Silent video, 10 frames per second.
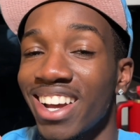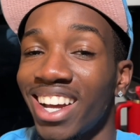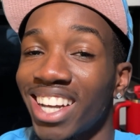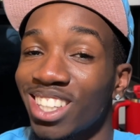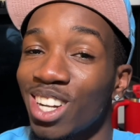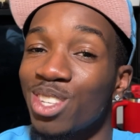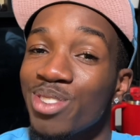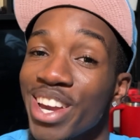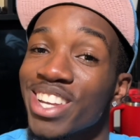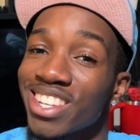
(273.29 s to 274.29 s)
Started 2
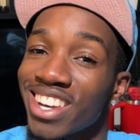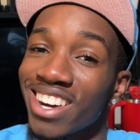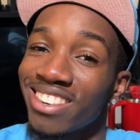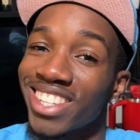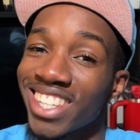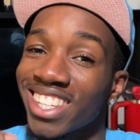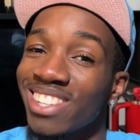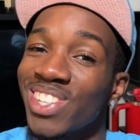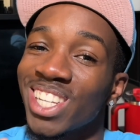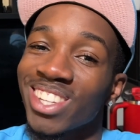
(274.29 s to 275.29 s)
years ago. It's a little
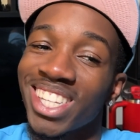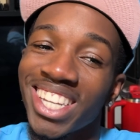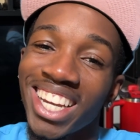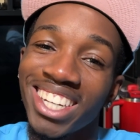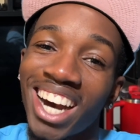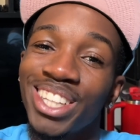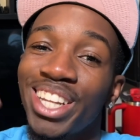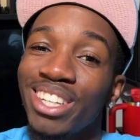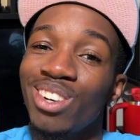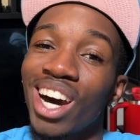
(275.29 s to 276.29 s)
bit something that, I
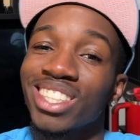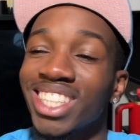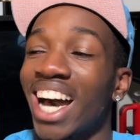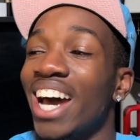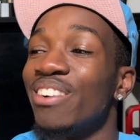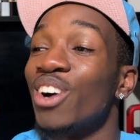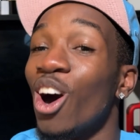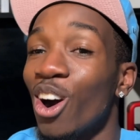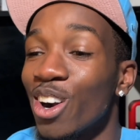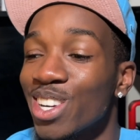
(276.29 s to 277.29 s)
do outside of
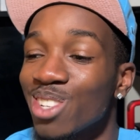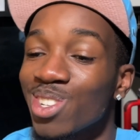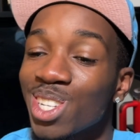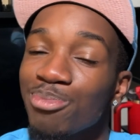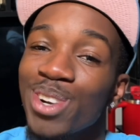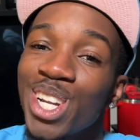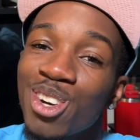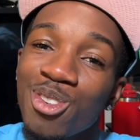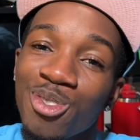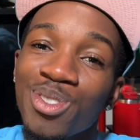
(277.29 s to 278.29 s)
cars, which is pretty
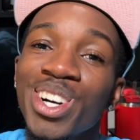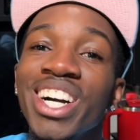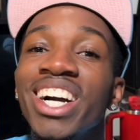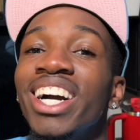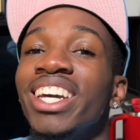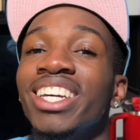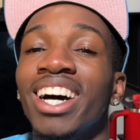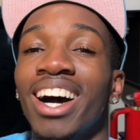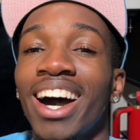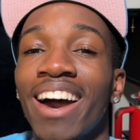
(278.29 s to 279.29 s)
cool.
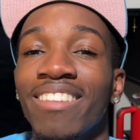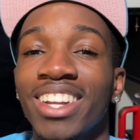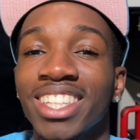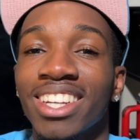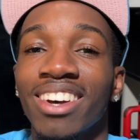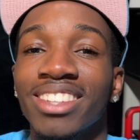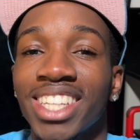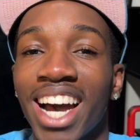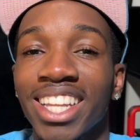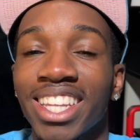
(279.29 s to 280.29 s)
I have a little some
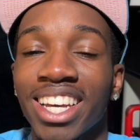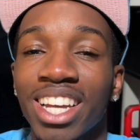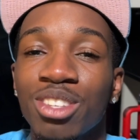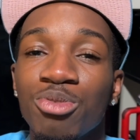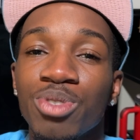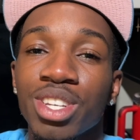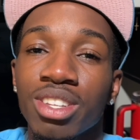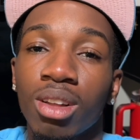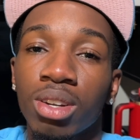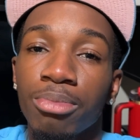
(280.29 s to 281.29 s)
side thing I do with
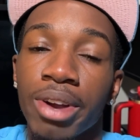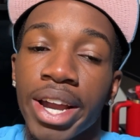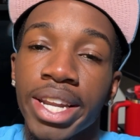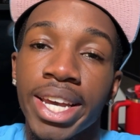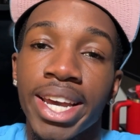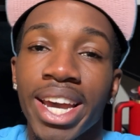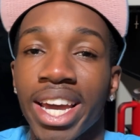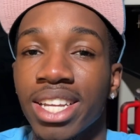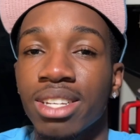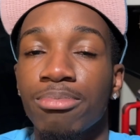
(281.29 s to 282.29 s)
clothing brand. and
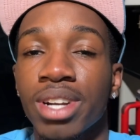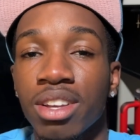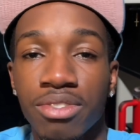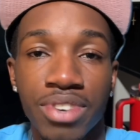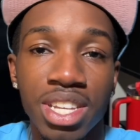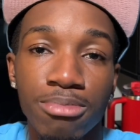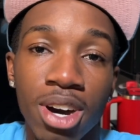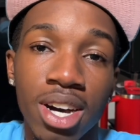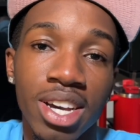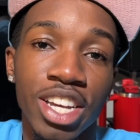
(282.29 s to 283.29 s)
it's pronounced
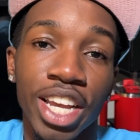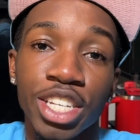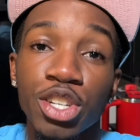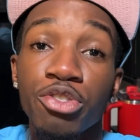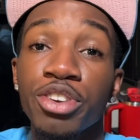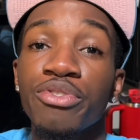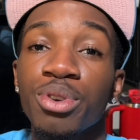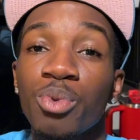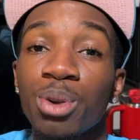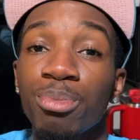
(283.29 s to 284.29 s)
Visma. It's actually Greek for the
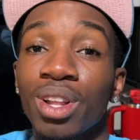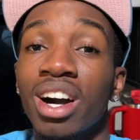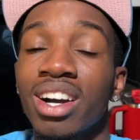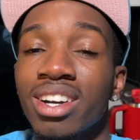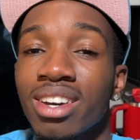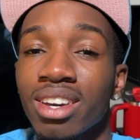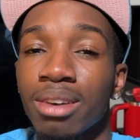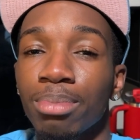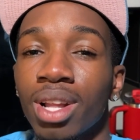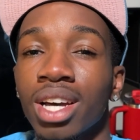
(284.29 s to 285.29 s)
word plug, and
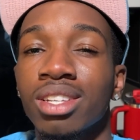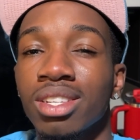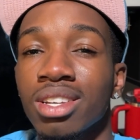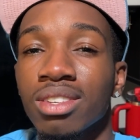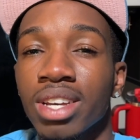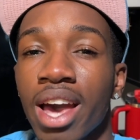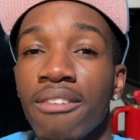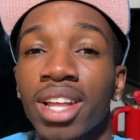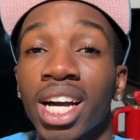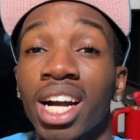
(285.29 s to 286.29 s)
plug in the sense of like having
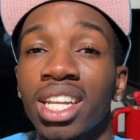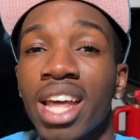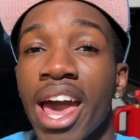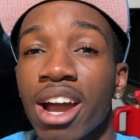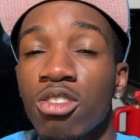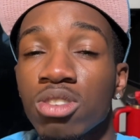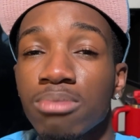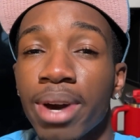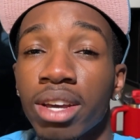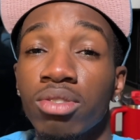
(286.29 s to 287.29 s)
like a connect or
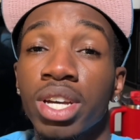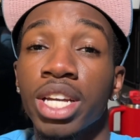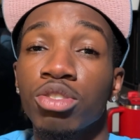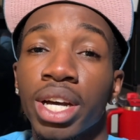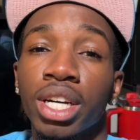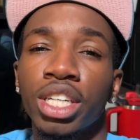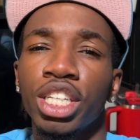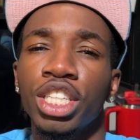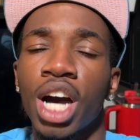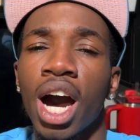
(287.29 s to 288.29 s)
somebody who gets you like a good
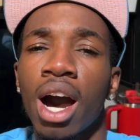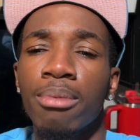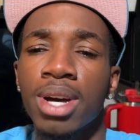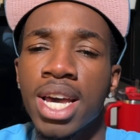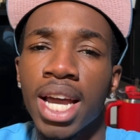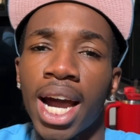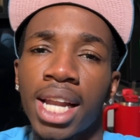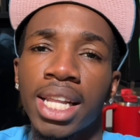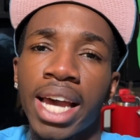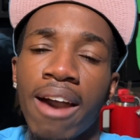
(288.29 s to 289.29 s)
job. Kind of
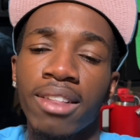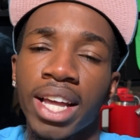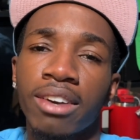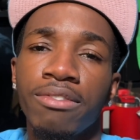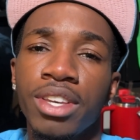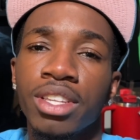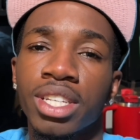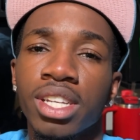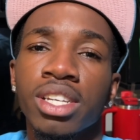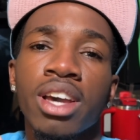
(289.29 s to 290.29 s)
like having like a V. Let's
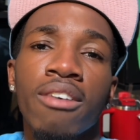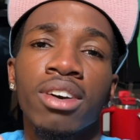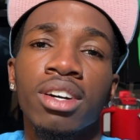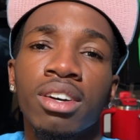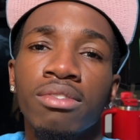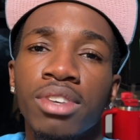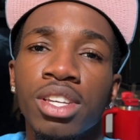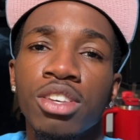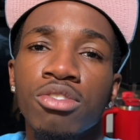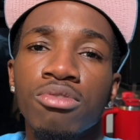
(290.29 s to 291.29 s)
say like you have a
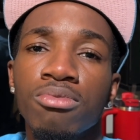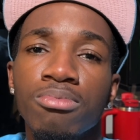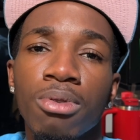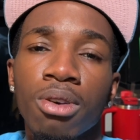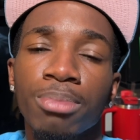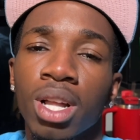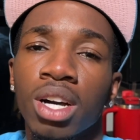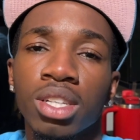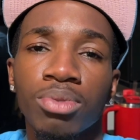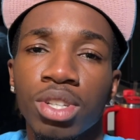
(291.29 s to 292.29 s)
VQ plug,
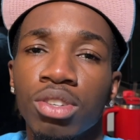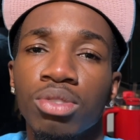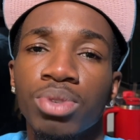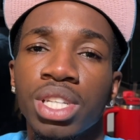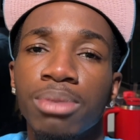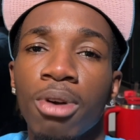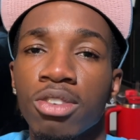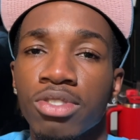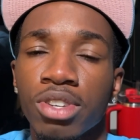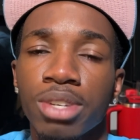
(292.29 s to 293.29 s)
someone you go to when you need parts
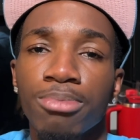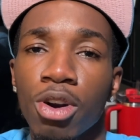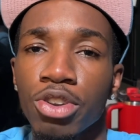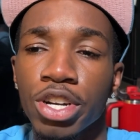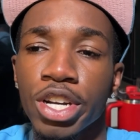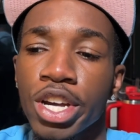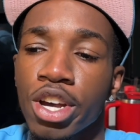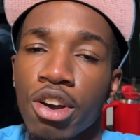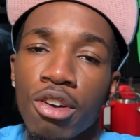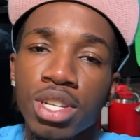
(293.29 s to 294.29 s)
of your motor,
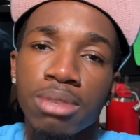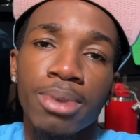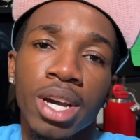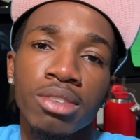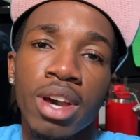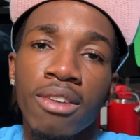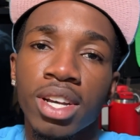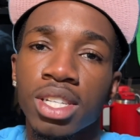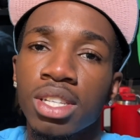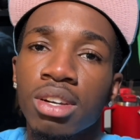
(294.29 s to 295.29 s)
or somebody you have like a
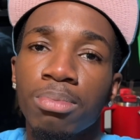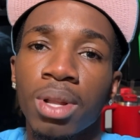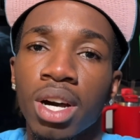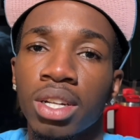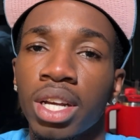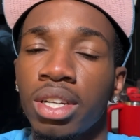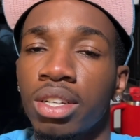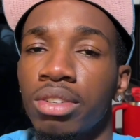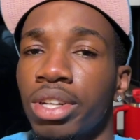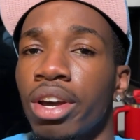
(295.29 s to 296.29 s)
sneaker plug.
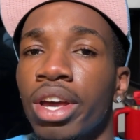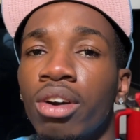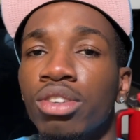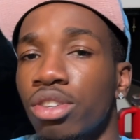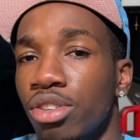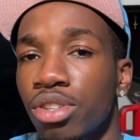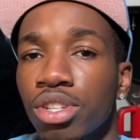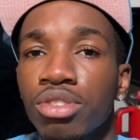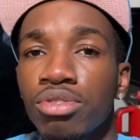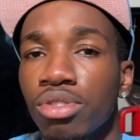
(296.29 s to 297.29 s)
They'll get all the good
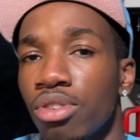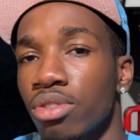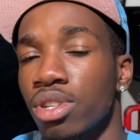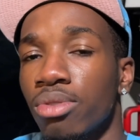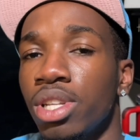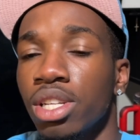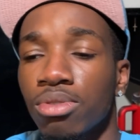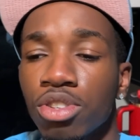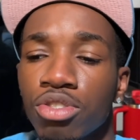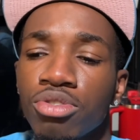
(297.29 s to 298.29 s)
shoes. You go to someone you need some
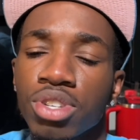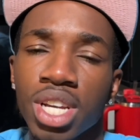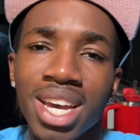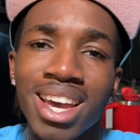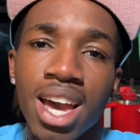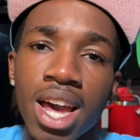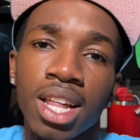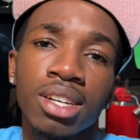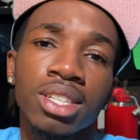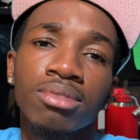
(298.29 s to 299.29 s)
shoes,
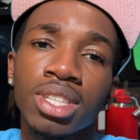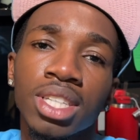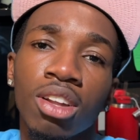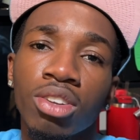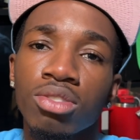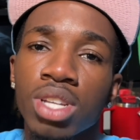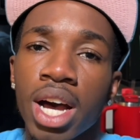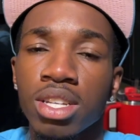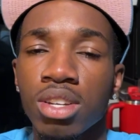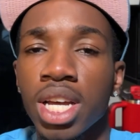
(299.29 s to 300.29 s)
and something along those
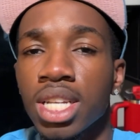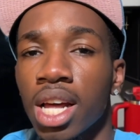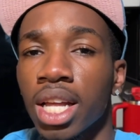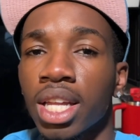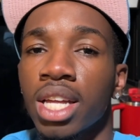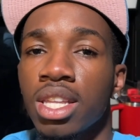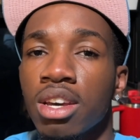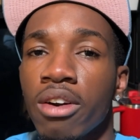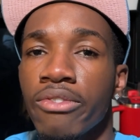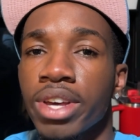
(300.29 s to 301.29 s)
lines. That's how like the idea of it.